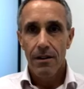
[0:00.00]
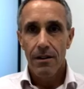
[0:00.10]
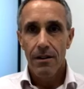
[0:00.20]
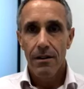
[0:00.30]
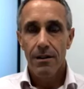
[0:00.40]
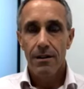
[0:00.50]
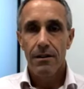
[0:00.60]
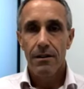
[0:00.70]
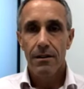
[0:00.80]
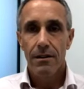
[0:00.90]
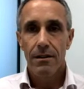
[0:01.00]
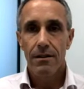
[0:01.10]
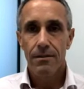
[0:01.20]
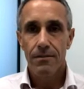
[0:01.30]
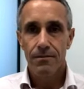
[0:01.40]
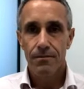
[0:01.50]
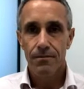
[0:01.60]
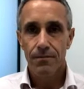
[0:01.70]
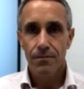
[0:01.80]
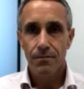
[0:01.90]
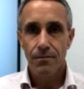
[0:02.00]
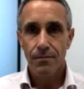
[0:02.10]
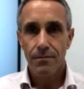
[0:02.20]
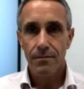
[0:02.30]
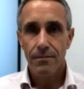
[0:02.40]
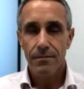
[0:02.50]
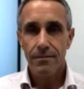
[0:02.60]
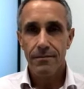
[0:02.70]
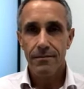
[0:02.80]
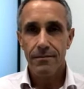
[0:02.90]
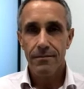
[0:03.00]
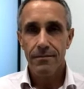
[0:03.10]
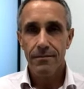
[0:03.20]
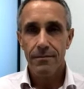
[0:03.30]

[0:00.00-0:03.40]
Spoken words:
[no speech]